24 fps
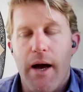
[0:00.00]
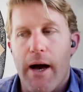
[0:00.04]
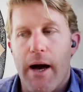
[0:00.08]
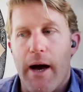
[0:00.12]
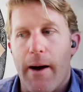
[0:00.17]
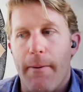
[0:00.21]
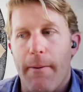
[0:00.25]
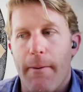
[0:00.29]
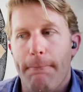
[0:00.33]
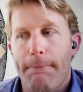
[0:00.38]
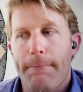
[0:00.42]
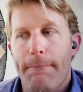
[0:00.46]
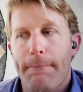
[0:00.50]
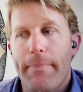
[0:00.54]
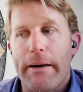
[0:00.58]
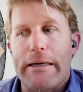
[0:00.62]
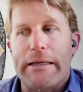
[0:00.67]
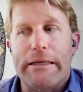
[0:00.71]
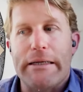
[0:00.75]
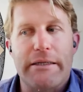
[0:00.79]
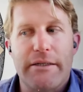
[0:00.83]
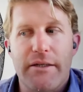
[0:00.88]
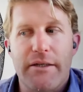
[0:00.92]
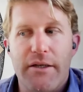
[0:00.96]

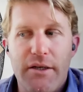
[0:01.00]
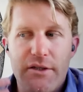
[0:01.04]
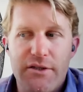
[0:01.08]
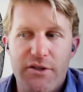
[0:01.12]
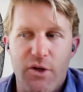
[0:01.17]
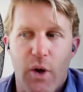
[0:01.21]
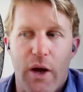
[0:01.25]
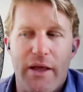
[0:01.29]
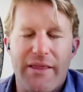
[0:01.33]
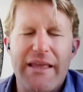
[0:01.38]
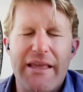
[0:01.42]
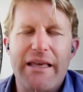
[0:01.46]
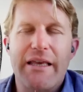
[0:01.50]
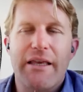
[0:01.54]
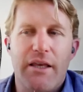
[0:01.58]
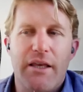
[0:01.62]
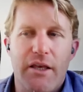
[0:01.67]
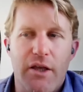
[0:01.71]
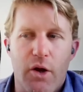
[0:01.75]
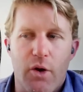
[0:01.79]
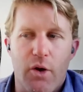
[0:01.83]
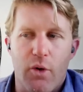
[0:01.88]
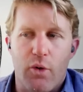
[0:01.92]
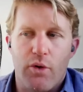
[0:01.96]
But so I think
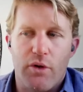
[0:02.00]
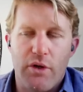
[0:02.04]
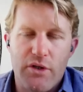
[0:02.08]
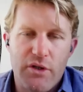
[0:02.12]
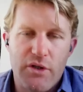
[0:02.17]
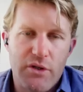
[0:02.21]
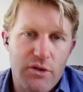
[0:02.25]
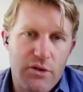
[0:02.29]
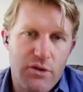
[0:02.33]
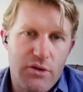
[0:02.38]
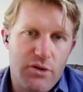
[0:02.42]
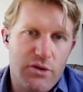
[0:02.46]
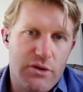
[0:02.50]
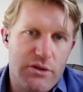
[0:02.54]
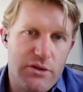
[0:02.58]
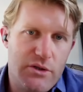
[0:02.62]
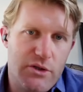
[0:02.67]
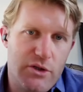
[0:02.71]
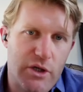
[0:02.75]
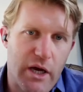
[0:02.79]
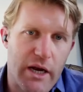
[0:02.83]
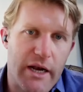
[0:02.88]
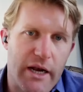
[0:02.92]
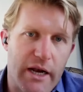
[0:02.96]

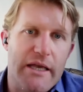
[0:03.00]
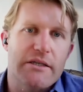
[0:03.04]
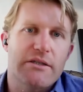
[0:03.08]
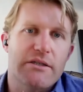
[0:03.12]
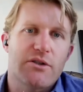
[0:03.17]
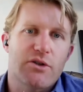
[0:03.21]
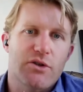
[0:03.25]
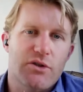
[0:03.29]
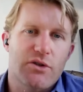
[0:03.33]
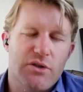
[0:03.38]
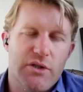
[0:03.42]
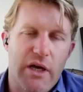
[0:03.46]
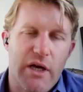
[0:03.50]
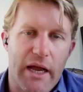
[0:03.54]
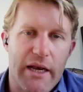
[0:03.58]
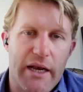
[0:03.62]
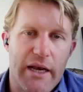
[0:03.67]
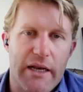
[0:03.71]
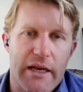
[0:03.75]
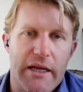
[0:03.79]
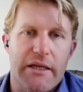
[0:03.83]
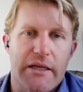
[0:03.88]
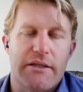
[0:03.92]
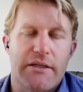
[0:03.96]
China is
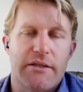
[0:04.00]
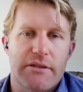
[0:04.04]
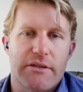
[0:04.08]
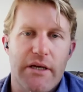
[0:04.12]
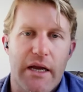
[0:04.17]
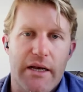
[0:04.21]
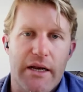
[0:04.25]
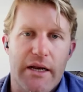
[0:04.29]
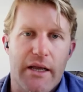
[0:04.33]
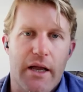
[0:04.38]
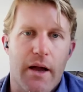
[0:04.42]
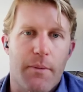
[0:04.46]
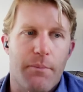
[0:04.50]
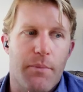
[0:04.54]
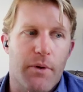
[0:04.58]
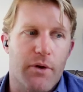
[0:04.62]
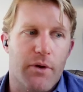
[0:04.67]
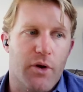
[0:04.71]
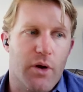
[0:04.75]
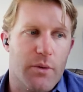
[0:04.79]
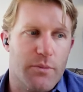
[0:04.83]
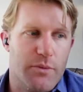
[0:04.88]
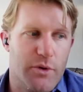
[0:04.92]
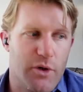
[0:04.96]
tightening up
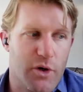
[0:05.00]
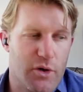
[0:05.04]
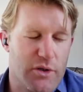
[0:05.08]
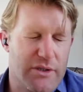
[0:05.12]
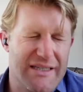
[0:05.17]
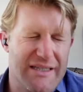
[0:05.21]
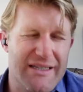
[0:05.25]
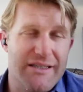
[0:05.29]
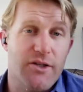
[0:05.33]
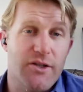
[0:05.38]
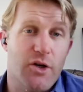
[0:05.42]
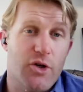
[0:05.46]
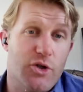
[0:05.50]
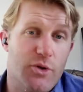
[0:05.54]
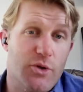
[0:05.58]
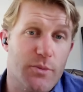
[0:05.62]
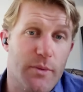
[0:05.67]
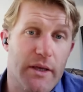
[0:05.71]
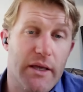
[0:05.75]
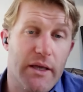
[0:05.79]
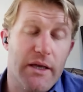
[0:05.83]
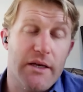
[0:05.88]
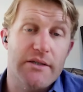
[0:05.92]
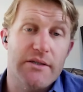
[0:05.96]
on cryptocurrencies largely
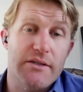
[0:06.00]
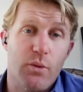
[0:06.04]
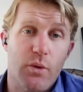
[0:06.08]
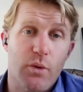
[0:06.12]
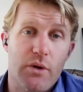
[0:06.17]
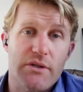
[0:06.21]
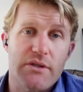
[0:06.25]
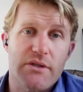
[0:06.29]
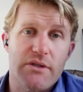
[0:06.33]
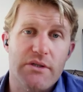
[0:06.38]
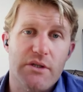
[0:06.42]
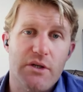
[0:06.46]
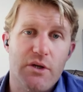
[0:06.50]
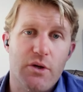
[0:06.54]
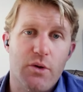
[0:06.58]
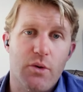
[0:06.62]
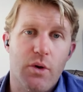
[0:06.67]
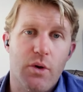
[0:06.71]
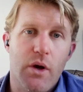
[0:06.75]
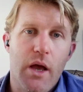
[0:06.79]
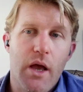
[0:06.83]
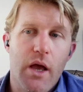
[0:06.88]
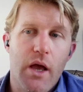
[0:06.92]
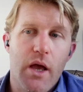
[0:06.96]
because it wants
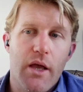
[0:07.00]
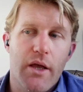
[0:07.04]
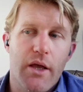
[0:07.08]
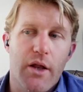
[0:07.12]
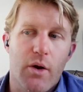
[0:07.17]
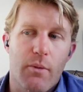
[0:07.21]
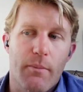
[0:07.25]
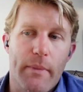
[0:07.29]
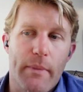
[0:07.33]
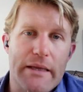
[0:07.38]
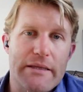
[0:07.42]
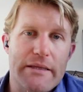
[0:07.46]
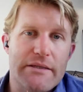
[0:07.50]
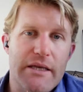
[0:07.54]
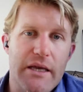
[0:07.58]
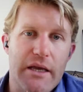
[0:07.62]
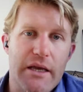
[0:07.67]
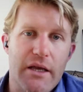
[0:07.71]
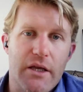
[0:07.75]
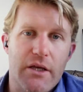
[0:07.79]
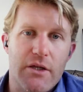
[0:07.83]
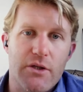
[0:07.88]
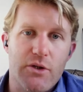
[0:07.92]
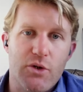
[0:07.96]
to
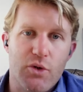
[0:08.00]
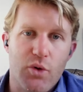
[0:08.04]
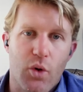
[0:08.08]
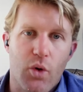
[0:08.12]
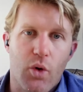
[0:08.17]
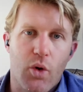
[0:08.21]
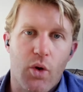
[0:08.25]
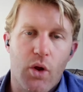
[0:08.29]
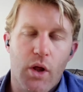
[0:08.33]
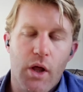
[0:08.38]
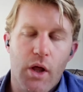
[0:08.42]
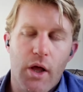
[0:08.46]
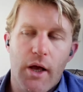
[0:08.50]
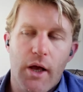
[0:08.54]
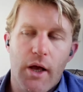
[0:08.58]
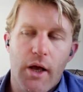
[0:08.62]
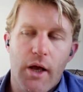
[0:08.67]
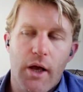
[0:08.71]
maintain control.